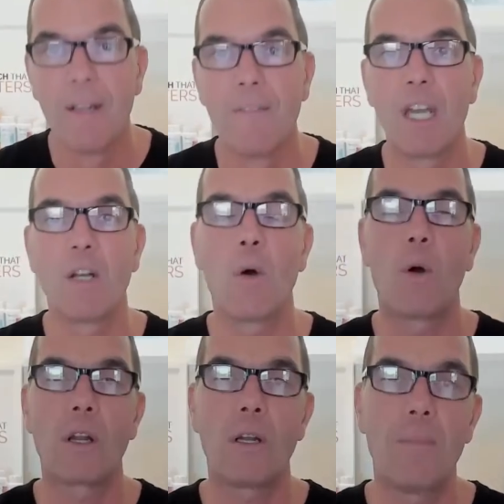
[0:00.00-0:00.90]
in
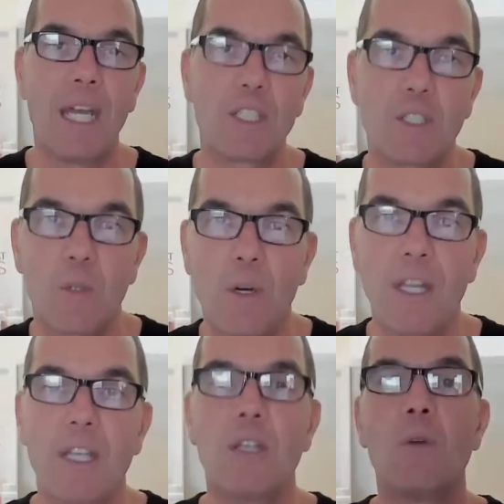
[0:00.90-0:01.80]
order to make sure
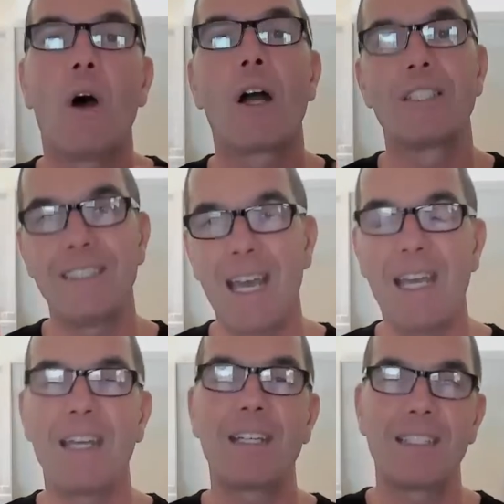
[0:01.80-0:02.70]
that you are
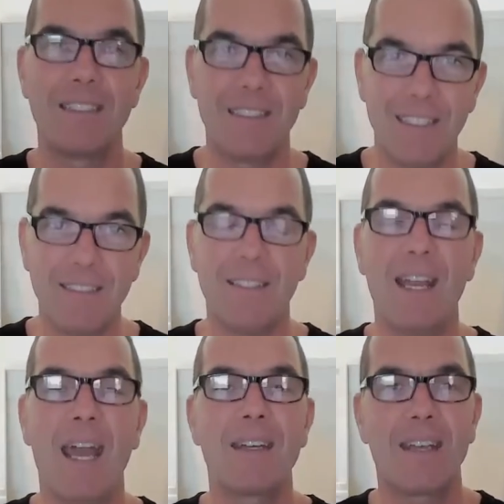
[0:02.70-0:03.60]
staying consistent
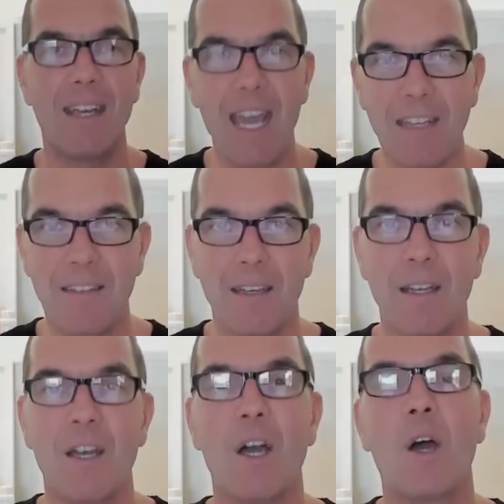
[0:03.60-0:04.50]
and connected
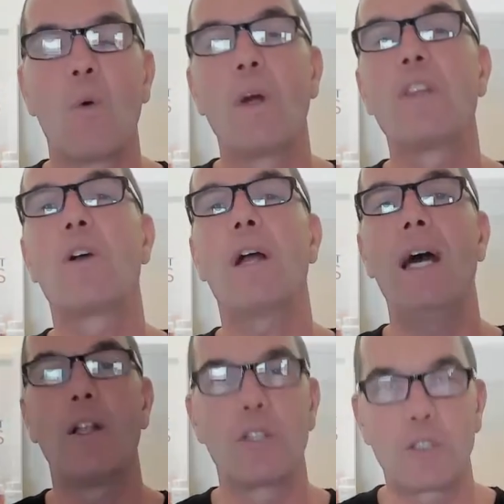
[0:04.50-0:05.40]
with your
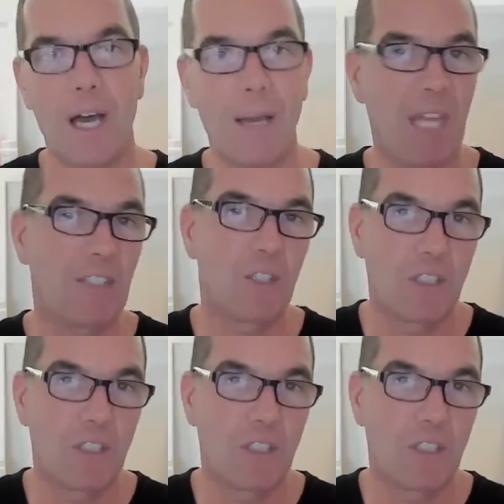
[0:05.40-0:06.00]
health tribe. That's your